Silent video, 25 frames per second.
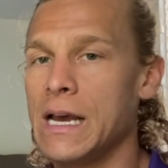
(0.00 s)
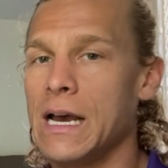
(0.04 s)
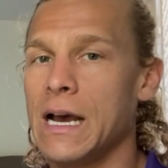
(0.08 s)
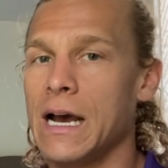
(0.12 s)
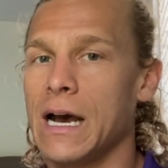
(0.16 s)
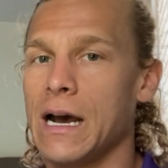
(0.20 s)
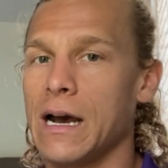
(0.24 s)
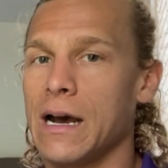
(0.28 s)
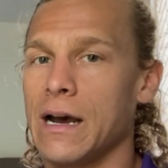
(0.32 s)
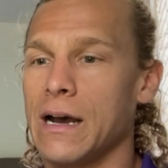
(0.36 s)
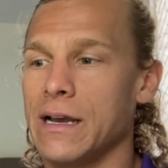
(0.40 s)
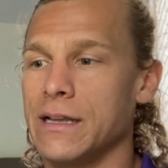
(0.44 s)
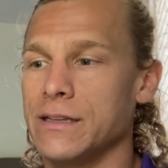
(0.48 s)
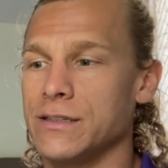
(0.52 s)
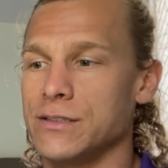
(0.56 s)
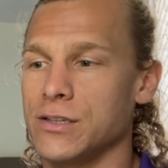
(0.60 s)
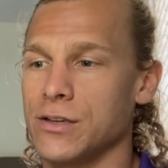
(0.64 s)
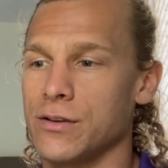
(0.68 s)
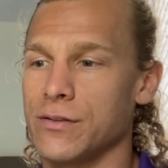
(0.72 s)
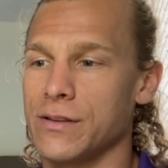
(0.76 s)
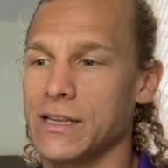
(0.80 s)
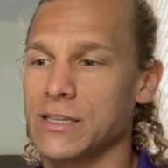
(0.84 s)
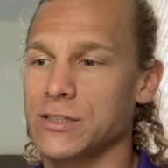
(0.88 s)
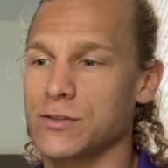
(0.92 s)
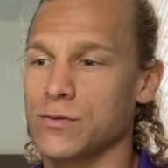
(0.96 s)
And
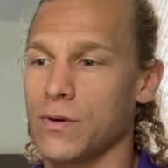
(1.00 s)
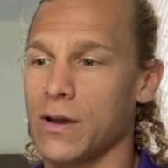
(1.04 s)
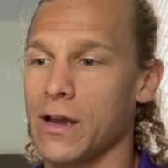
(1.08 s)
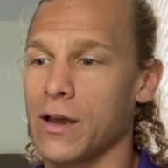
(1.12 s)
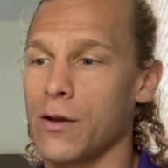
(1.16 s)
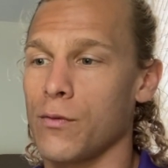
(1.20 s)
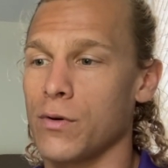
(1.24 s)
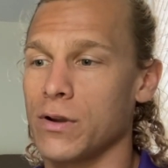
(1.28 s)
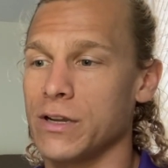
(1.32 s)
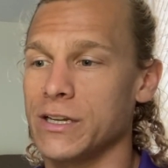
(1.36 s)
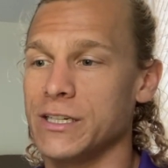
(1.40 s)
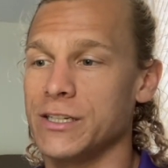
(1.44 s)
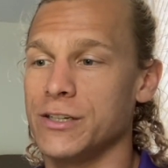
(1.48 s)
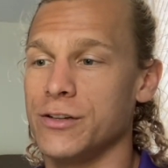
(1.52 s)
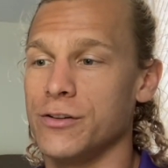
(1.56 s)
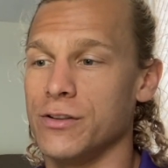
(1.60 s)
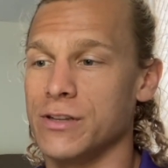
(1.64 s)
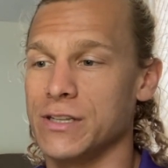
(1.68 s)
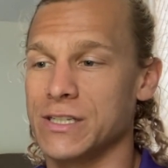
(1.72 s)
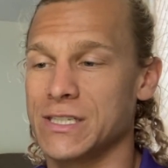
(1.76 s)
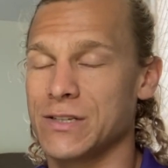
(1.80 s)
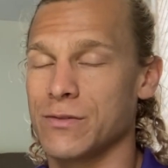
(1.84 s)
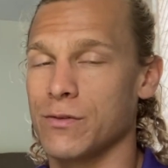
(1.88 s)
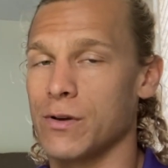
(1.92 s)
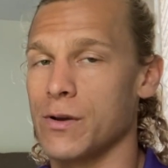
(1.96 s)
so that's why I wanted to do the
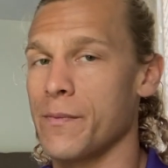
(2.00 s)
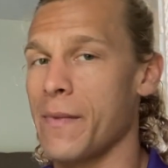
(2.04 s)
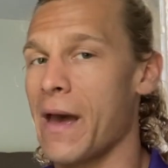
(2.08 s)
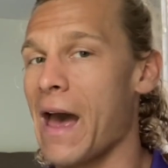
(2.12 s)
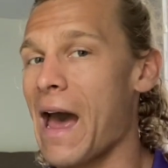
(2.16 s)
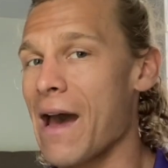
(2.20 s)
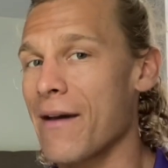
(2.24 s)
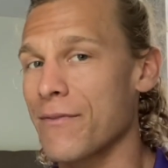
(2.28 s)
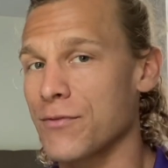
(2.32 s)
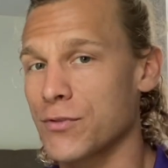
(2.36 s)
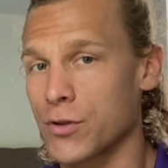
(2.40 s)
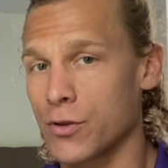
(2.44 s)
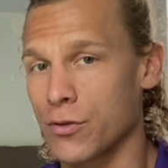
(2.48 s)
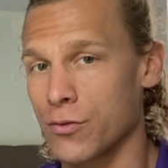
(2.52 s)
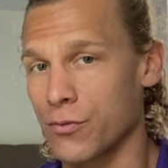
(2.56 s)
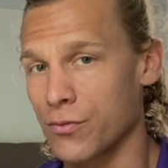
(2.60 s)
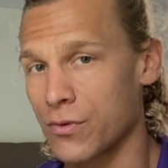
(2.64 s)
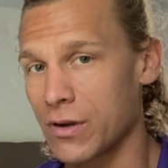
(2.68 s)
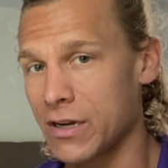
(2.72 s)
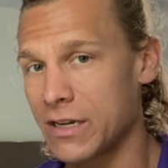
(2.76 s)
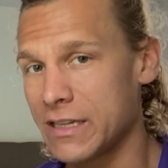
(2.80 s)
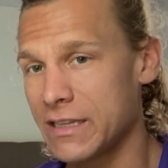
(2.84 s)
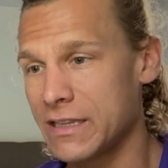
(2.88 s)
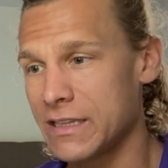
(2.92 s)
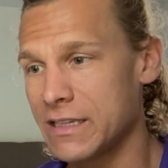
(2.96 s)
swim after the
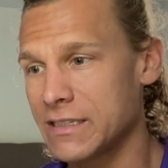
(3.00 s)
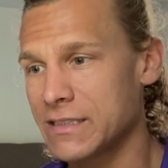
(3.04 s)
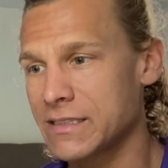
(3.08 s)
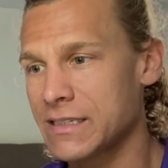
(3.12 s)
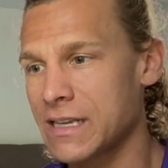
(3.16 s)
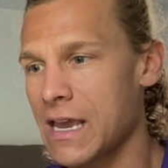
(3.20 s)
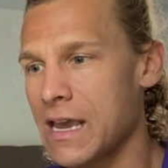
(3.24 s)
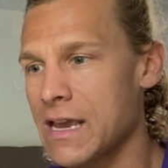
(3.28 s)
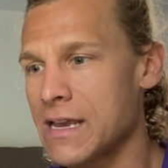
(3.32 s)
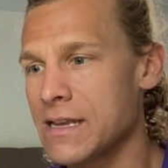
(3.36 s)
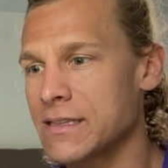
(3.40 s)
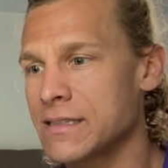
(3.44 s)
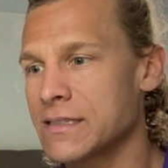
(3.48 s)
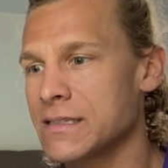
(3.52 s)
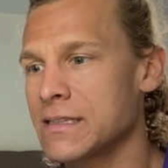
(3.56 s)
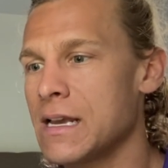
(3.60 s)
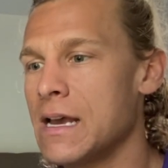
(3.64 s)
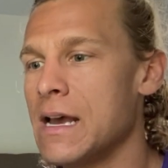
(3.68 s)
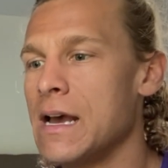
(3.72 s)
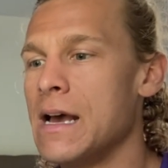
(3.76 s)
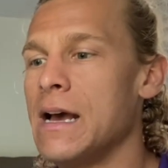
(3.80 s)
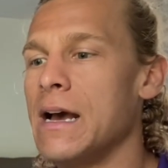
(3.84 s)
run in this case.